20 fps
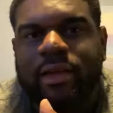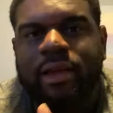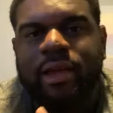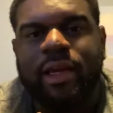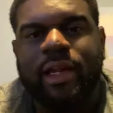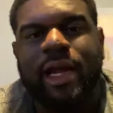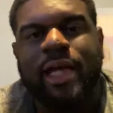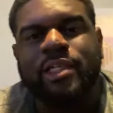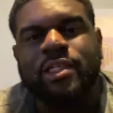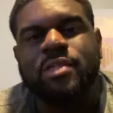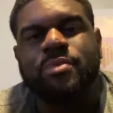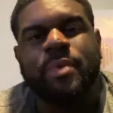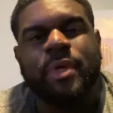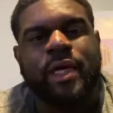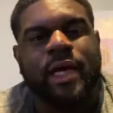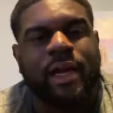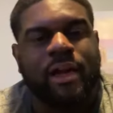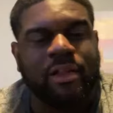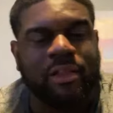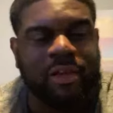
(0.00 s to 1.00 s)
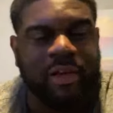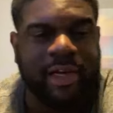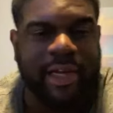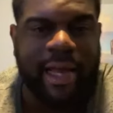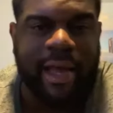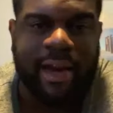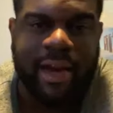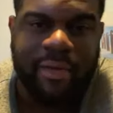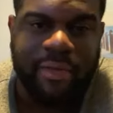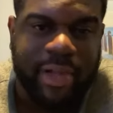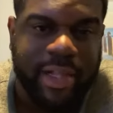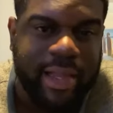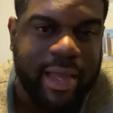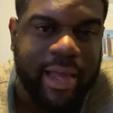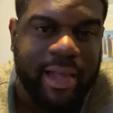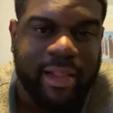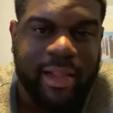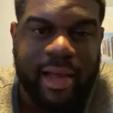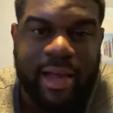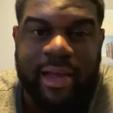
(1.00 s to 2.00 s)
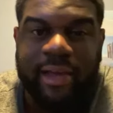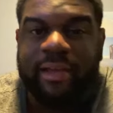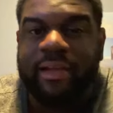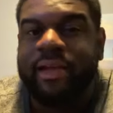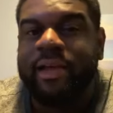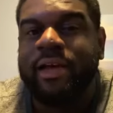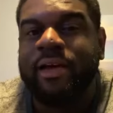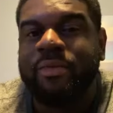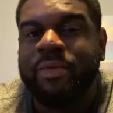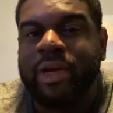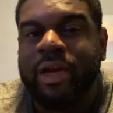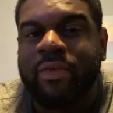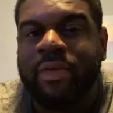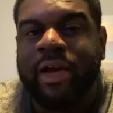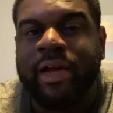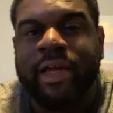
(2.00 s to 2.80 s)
and I just been kind of looking at every day like, whatever.